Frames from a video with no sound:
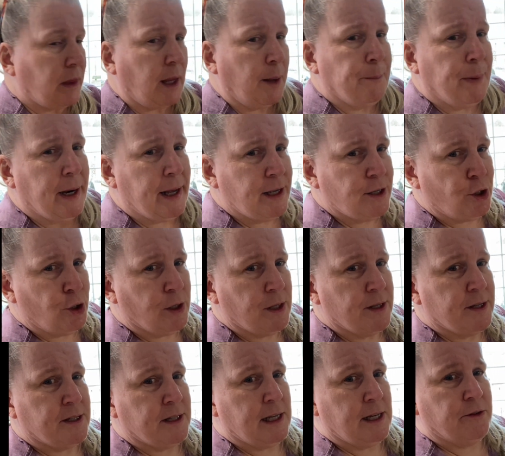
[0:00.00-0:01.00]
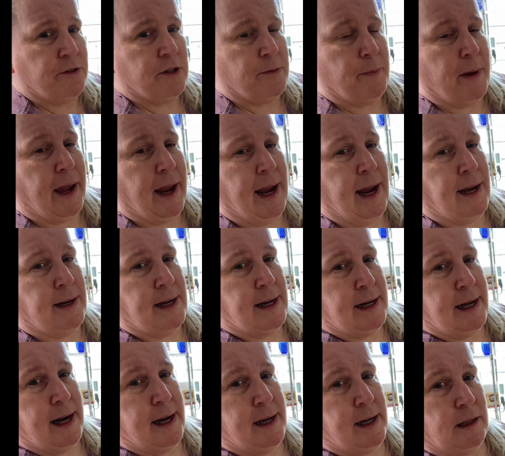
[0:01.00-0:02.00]
But as you can see with my handy
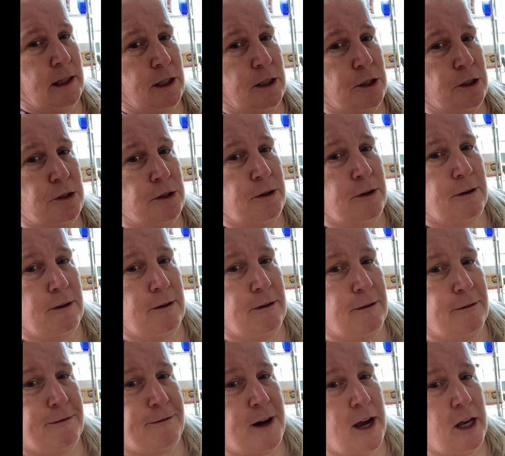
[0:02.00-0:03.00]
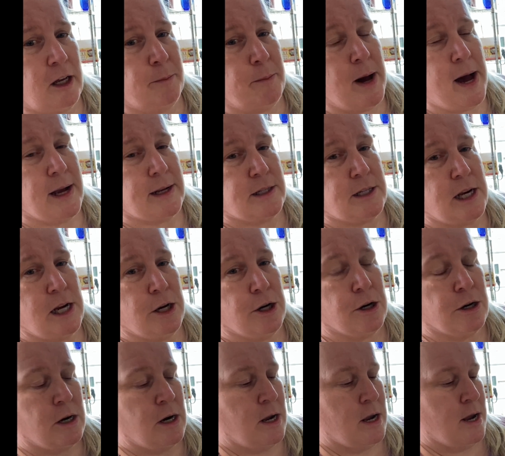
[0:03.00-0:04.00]
dandy little file box
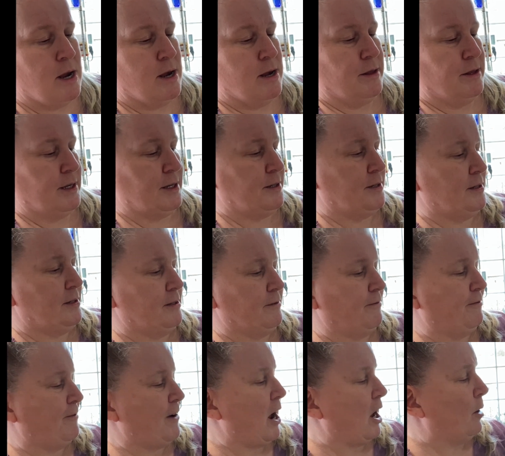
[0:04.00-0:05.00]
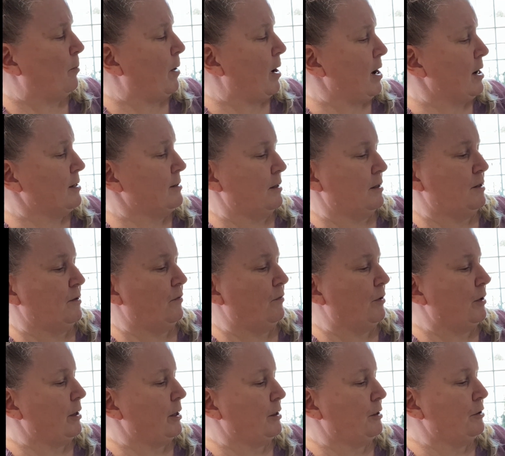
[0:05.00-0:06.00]
here, this is a file box that's
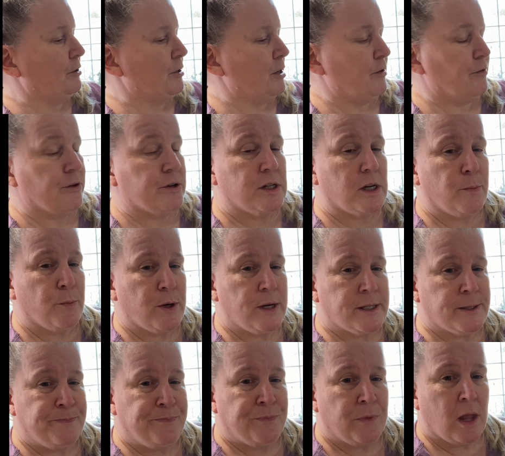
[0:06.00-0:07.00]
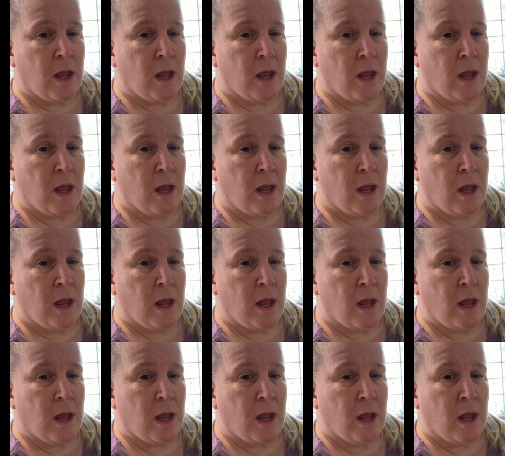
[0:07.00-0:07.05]
very dirty for some reason.